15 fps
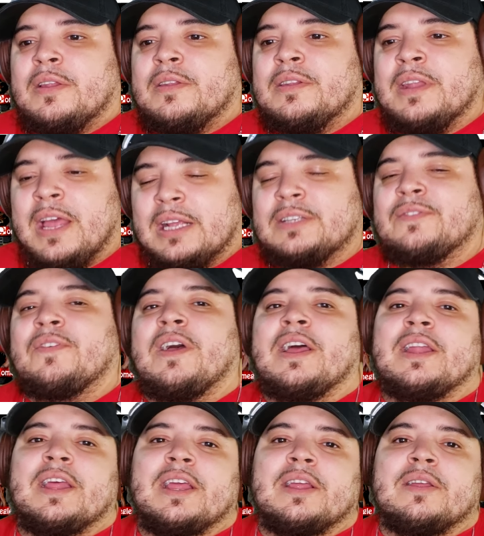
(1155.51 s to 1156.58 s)
next
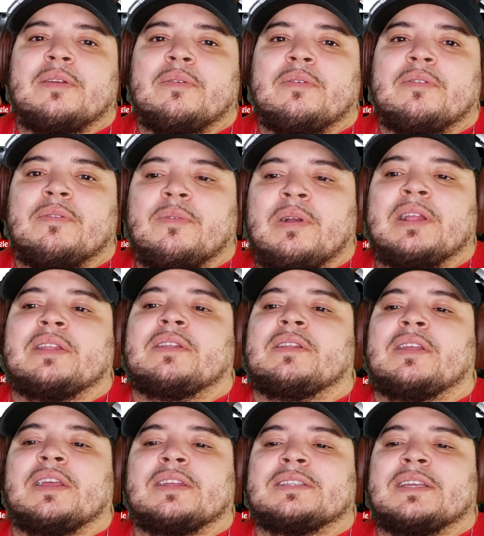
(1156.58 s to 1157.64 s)
Friday. Wait,
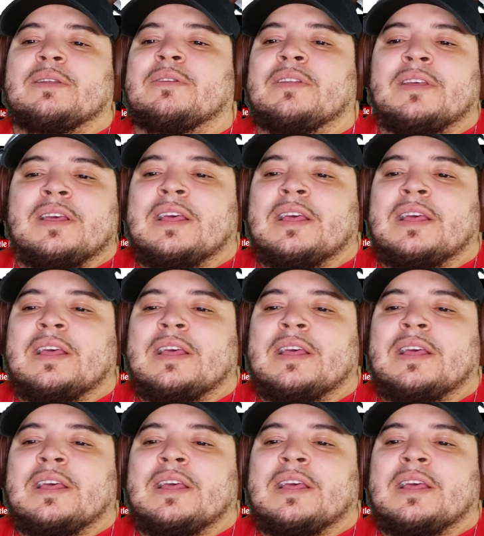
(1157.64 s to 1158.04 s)
like I said,